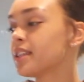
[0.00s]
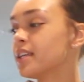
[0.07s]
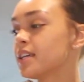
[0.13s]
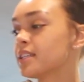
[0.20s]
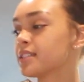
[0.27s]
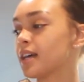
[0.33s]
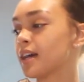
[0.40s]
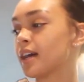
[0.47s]

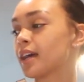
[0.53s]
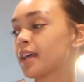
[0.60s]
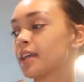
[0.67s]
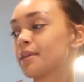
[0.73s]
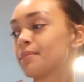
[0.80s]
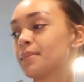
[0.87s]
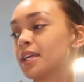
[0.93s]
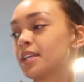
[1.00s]
this,
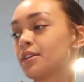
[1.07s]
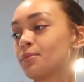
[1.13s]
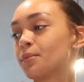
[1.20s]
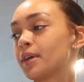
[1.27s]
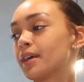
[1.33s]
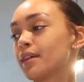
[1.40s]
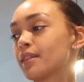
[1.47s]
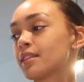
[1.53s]
I made it
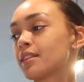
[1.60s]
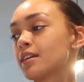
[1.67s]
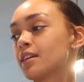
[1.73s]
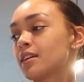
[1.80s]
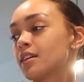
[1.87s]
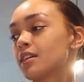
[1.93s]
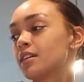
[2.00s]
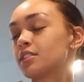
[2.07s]
with
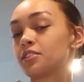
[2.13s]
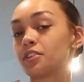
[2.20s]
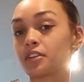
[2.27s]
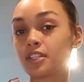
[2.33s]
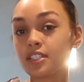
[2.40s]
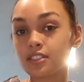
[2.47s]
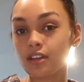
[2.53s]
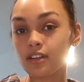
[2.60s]

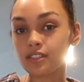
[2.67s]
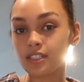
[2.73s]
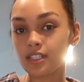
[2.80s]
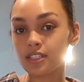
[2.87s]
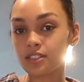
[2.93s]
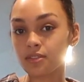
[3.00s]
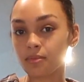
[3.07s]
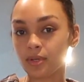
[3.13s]
turkey
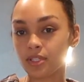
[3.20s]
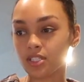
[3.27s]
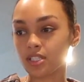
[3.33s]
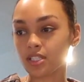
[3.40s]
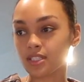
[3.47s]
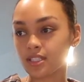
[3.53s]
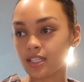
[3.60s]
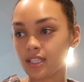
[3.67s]
sausage, which
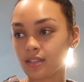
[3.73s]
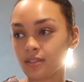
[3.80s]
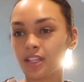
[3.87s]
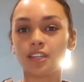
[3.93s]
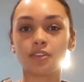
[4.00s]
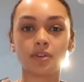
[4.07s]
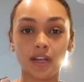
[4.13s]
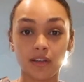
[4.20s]
is like
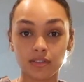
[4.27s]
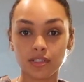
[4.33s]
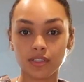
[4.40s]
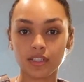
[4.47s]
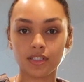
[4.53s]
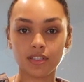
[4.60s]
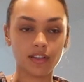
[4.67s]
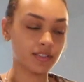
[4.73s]
ground
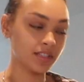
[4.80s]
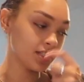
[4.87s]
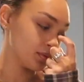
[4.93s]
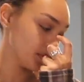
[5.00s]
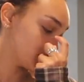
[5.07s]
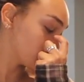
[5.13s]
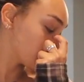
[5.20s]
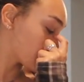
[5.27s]
turkey sausage,
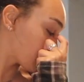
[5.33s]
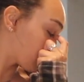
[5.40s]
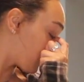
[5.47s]
which is what I